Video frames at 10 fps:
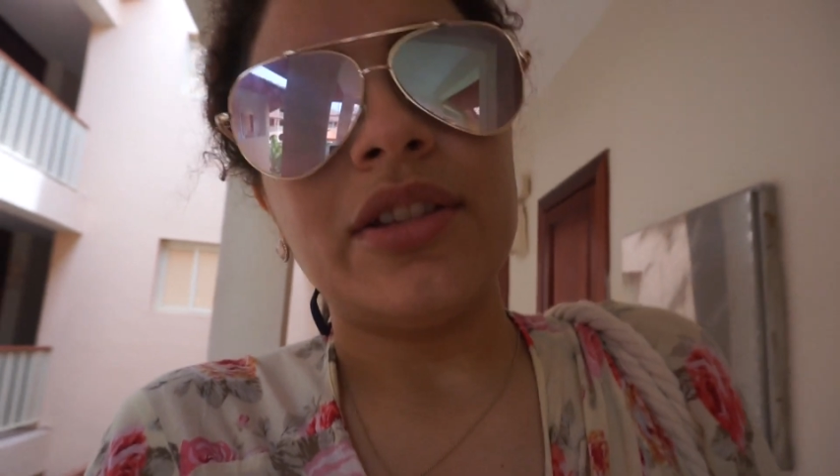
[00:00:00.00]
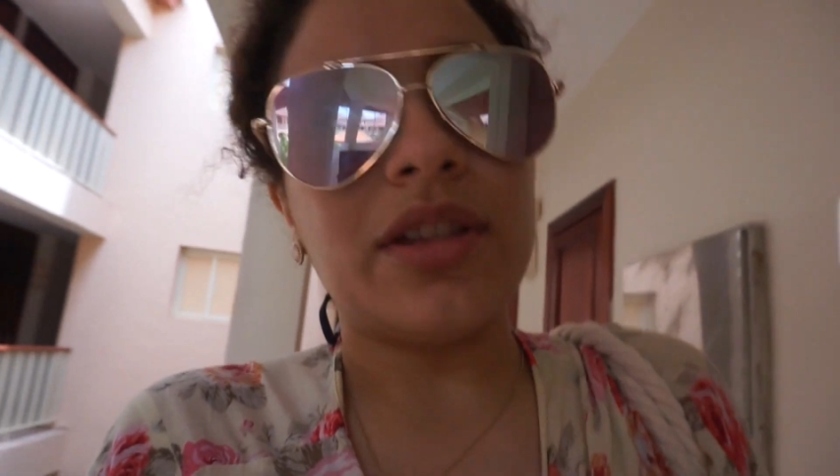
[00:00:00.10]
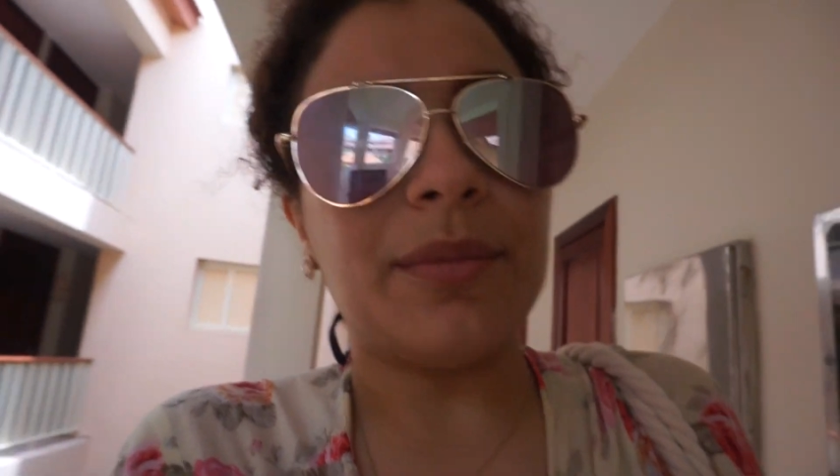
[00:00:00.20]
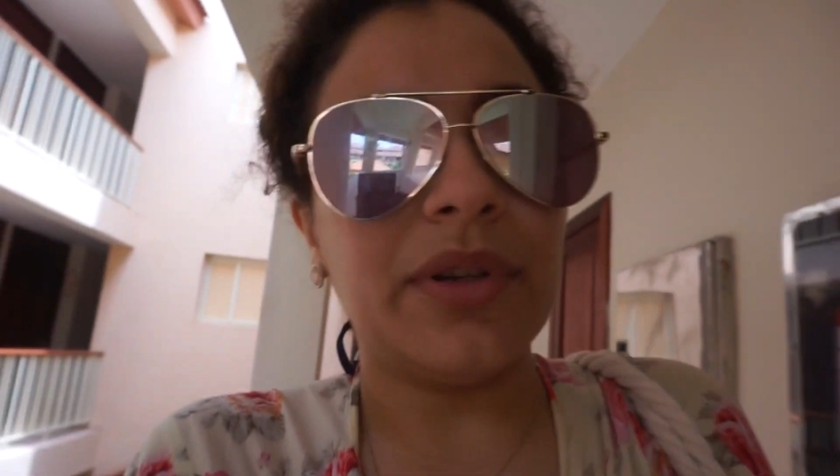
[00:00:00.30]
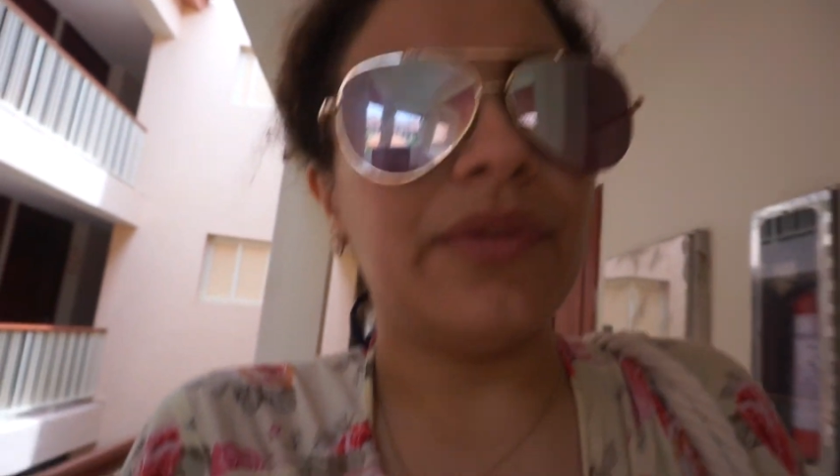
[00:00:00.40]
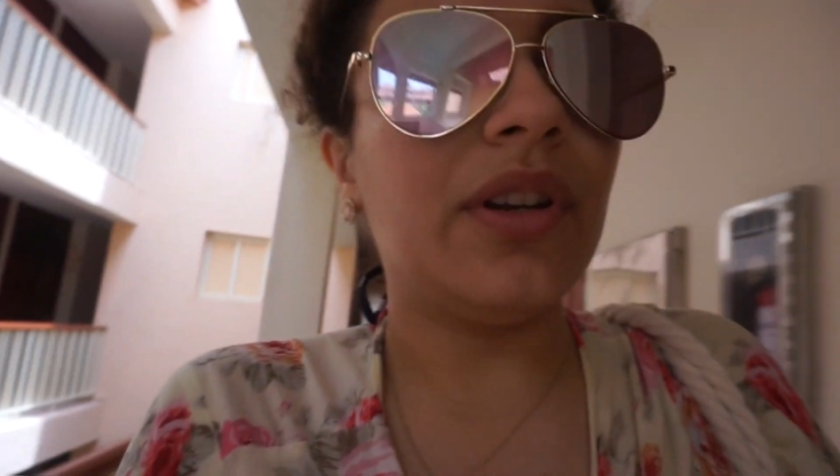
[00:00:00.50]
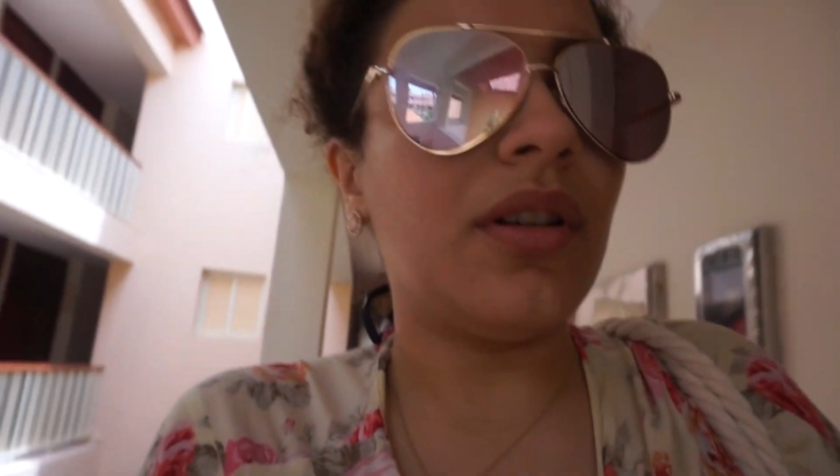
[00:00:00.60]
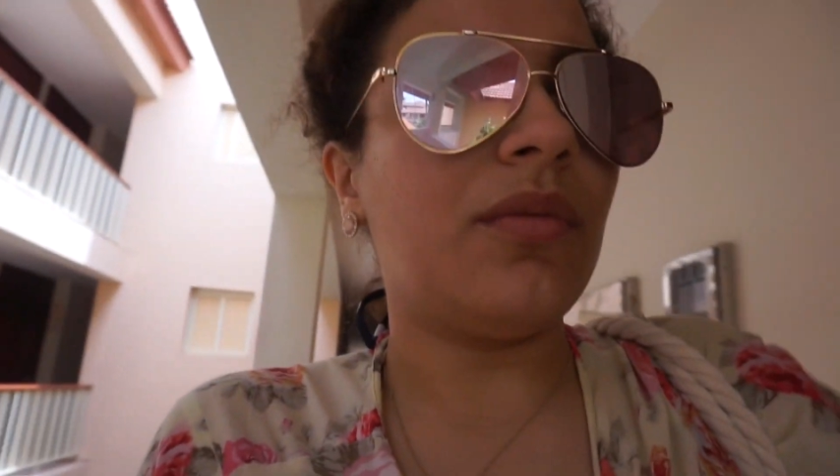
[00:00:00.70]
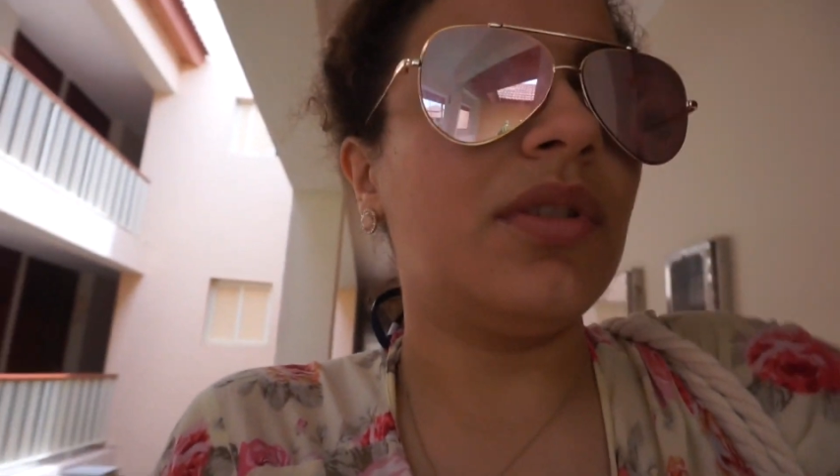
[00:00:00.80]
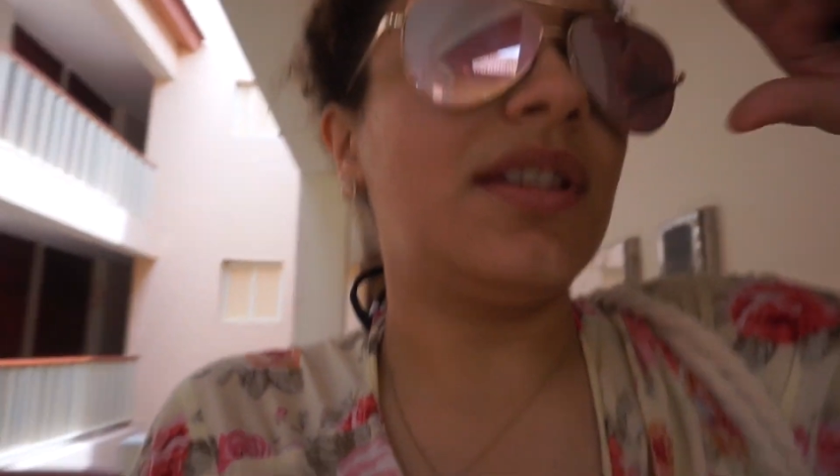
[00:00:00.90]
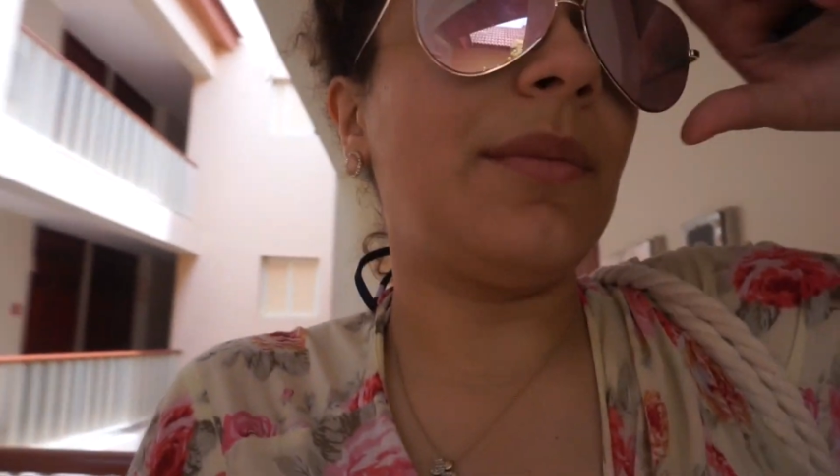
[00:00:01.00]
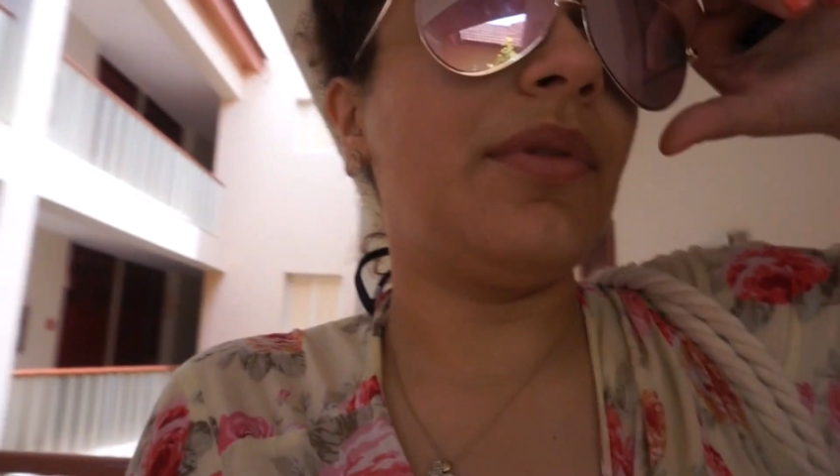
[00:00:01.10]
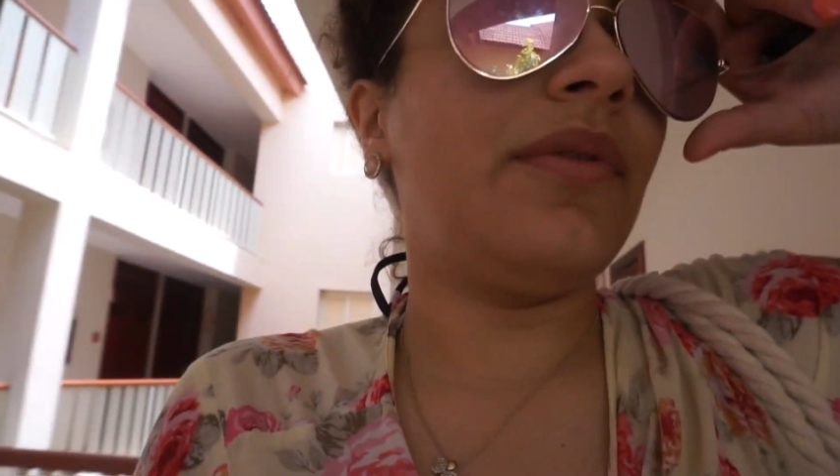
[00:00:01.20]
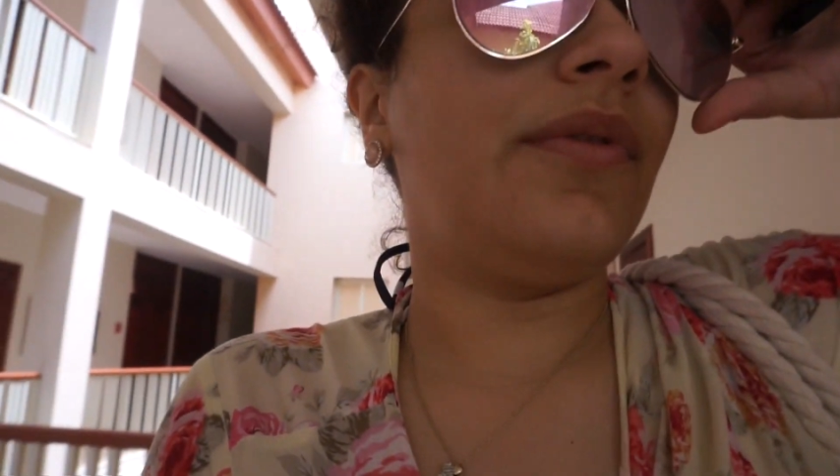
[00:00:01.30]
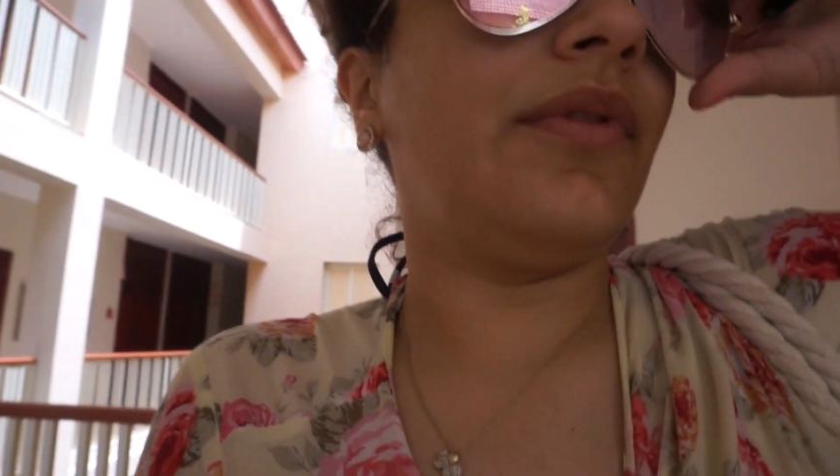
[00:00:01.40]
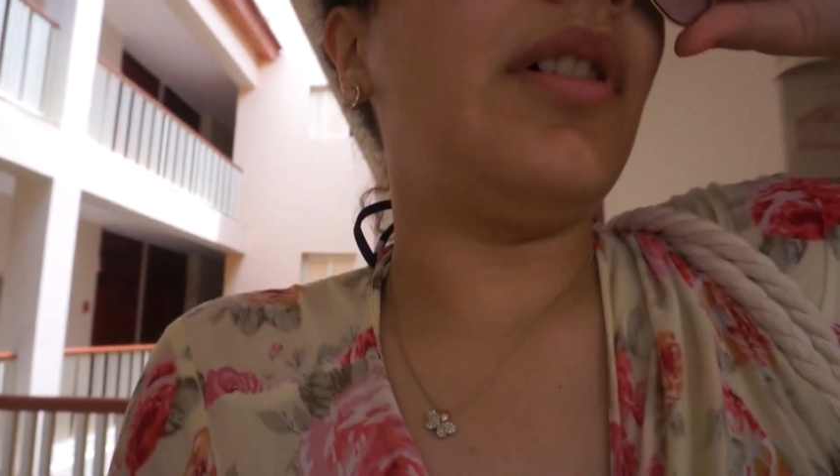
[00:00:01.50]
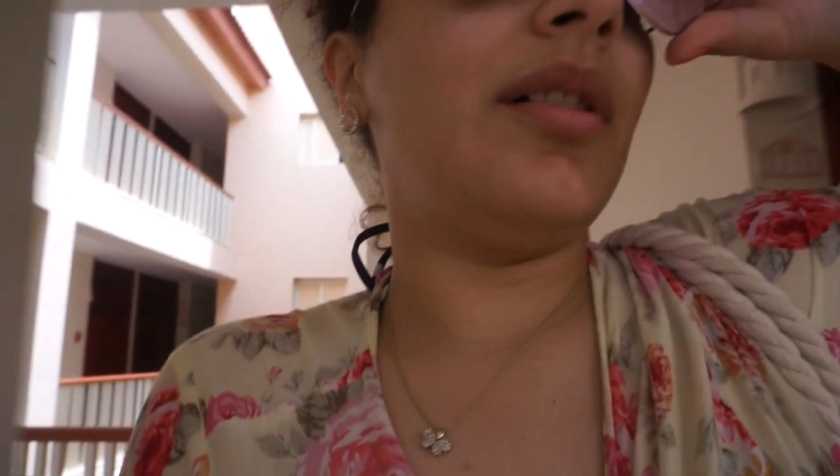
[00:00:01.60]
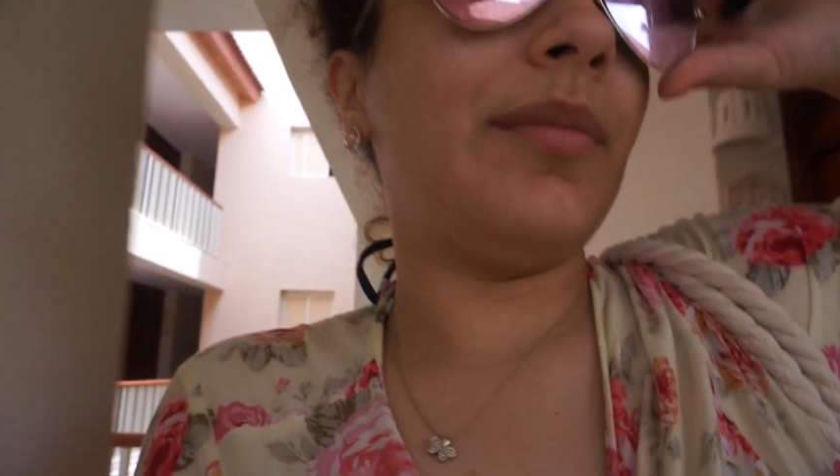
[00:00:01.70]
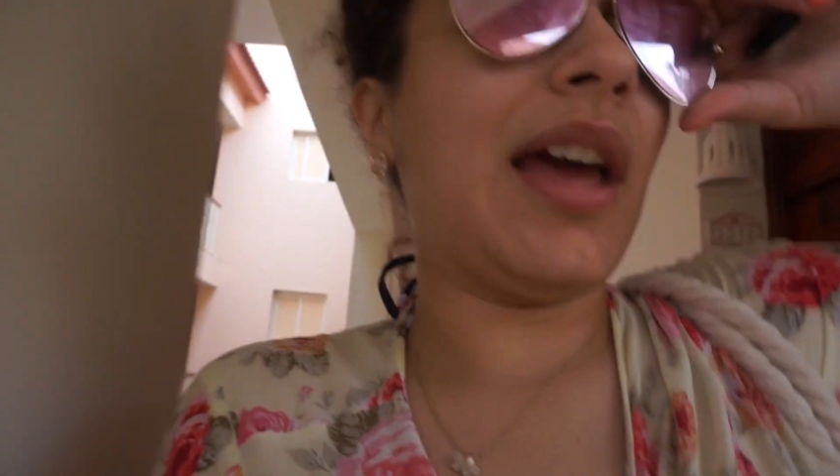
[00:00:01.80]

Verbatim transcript: So I'm gonna figure out what type of um,